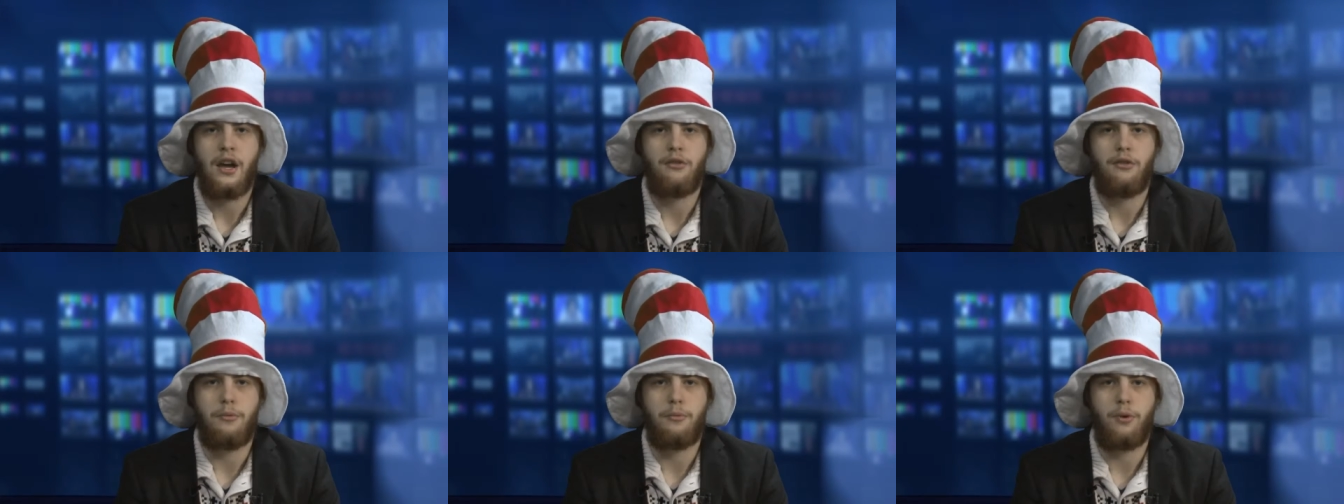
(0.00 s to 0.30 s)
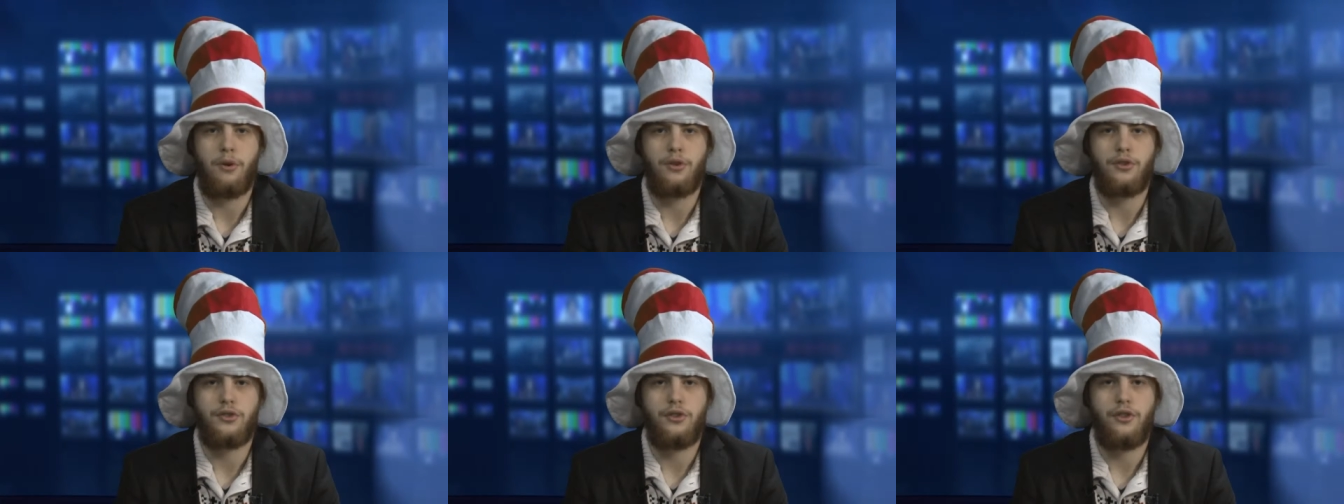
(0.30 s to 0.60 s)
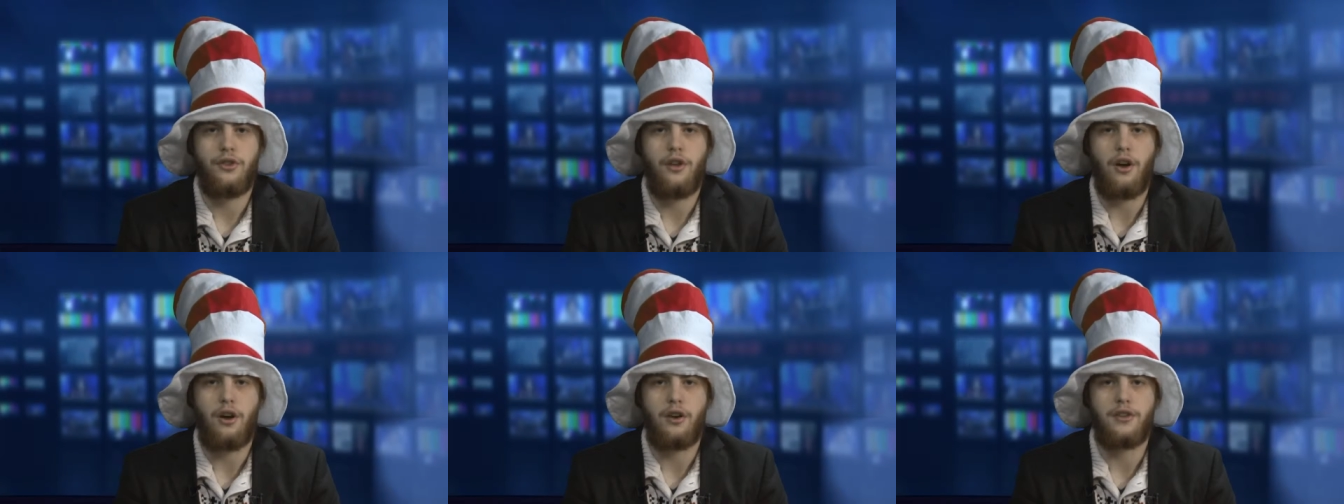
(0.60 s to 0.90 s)
Report to
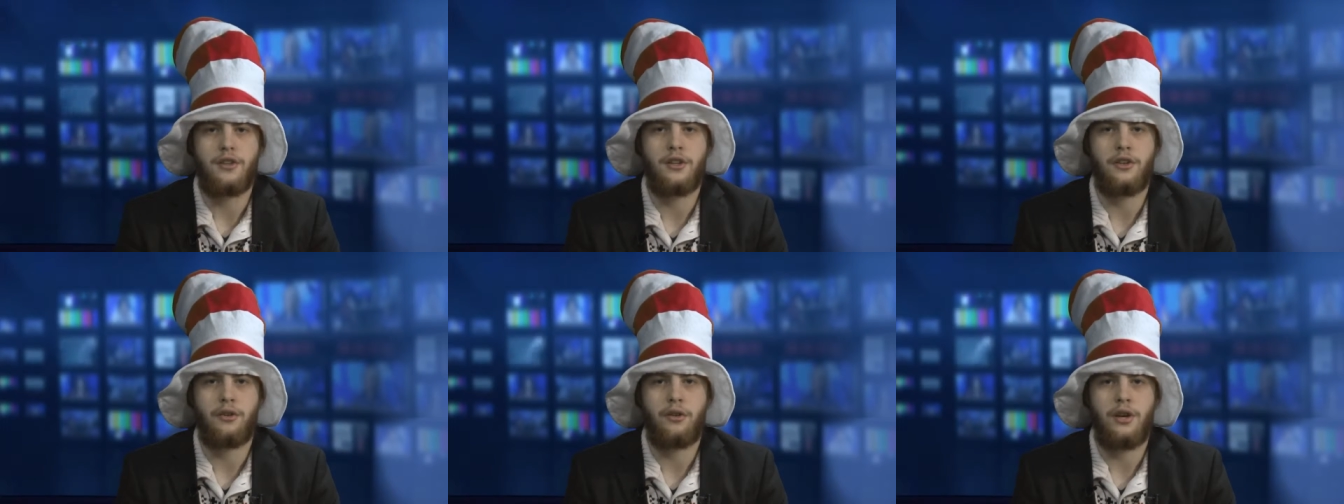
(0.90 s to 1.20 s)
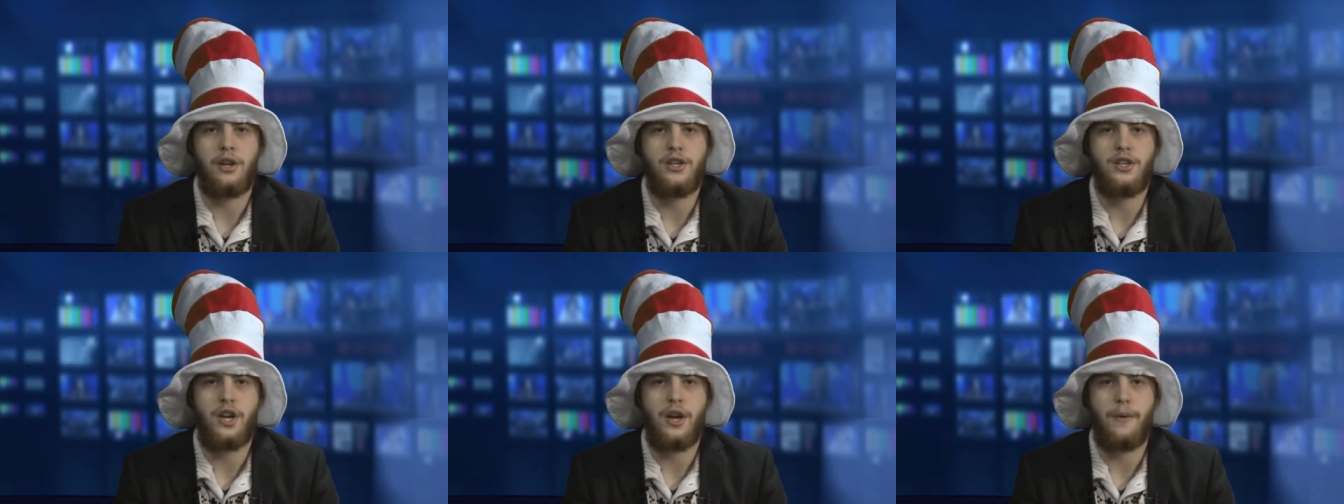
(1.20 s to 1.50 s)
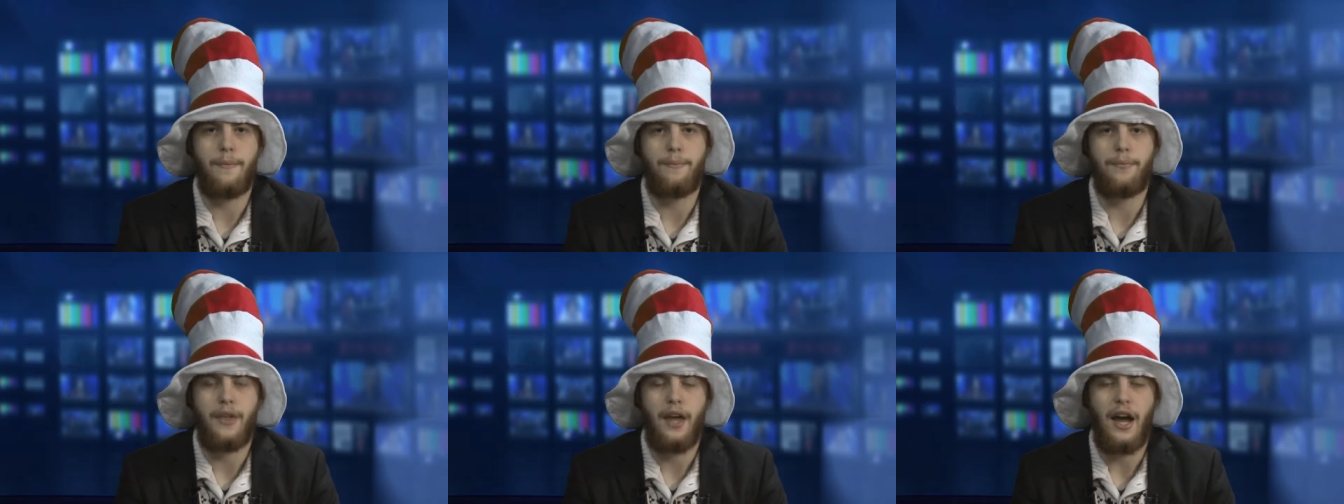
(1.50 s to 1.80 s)
the auxiliary
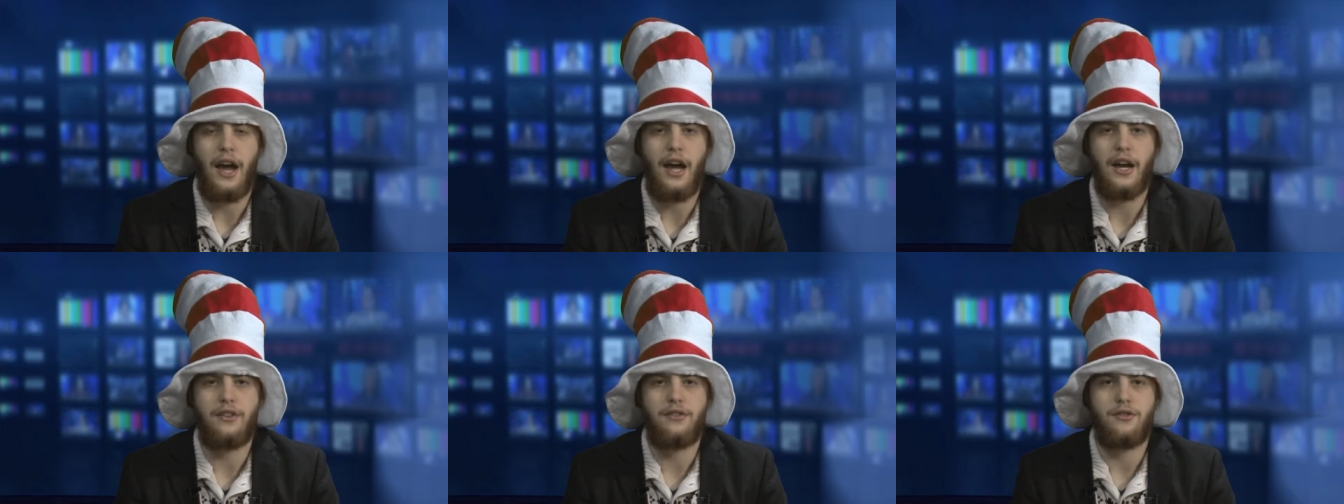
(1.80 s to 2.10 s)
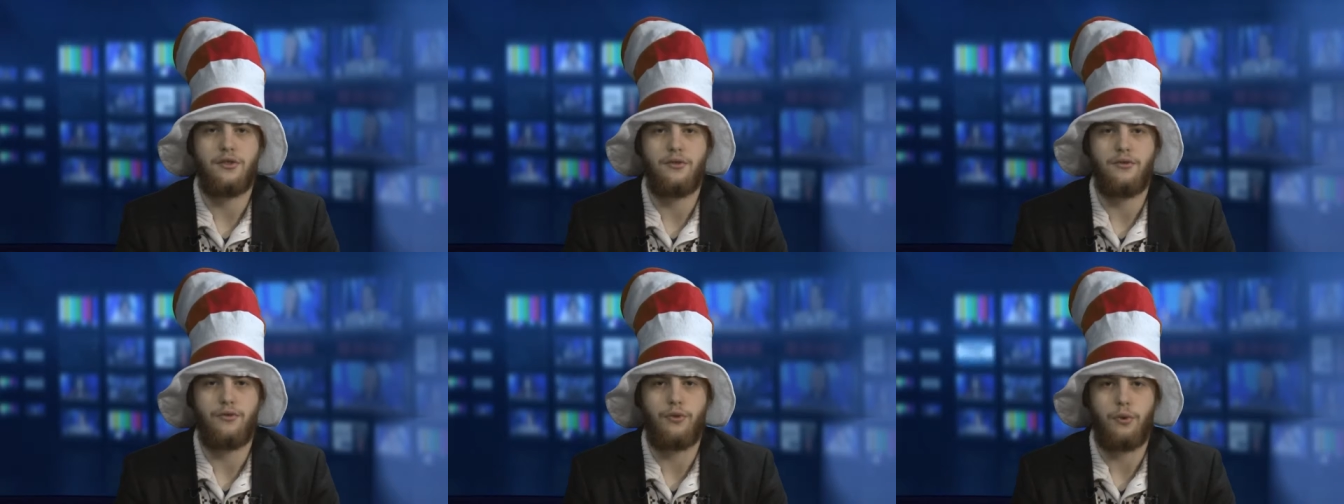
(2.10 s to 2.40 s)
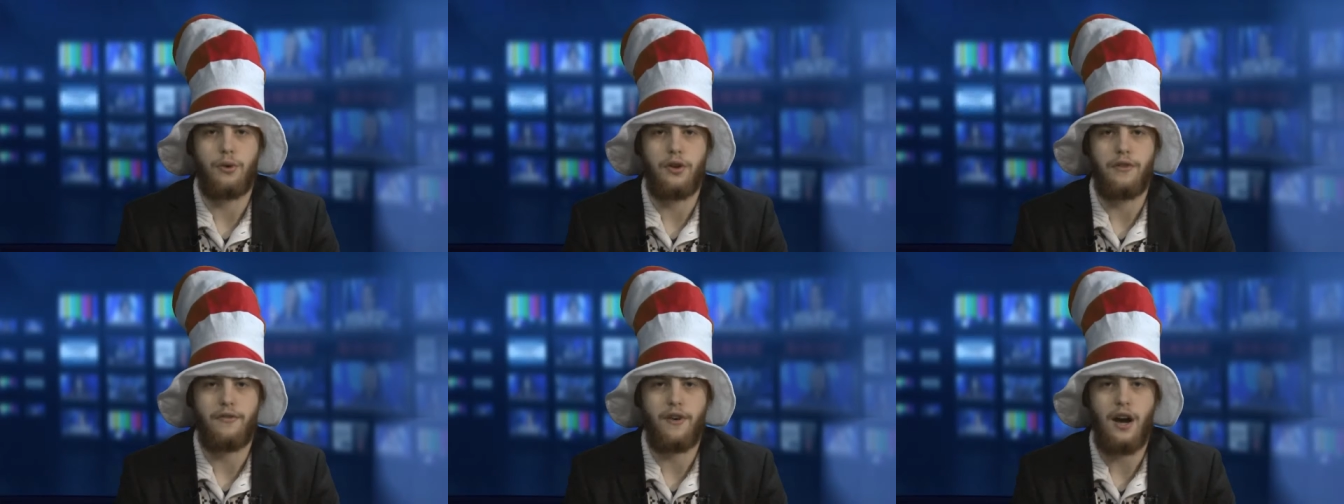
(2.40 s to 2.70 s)
gym at
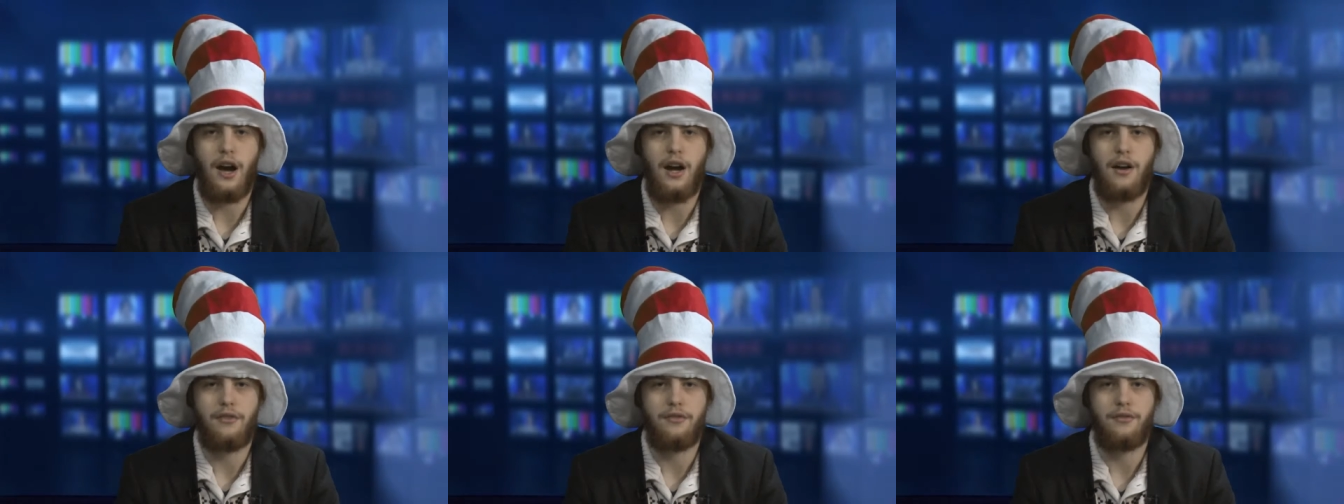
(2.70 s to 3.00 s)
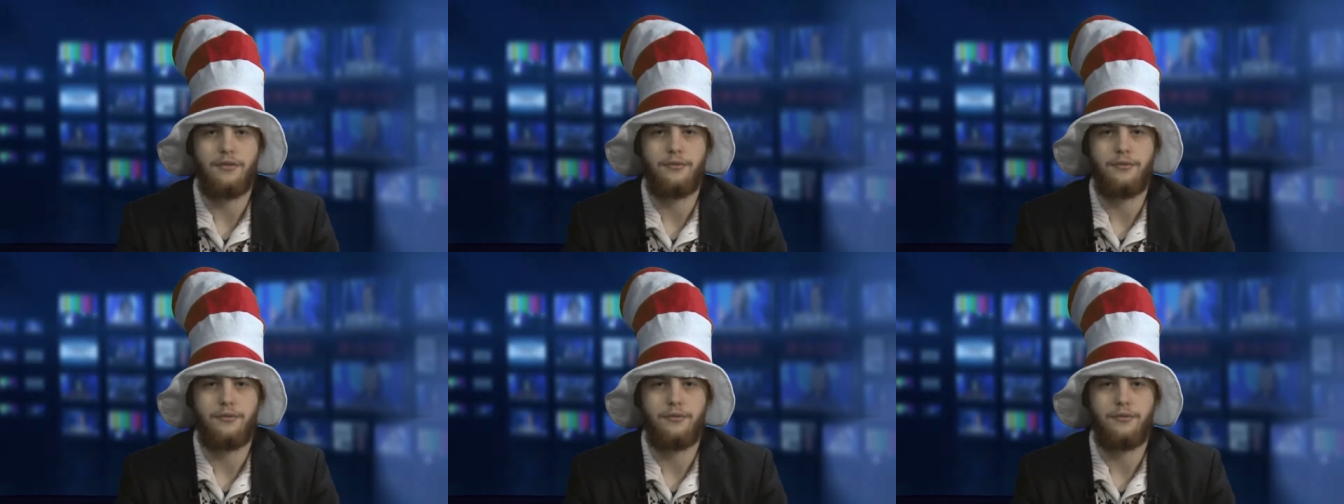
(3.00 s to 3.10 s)
245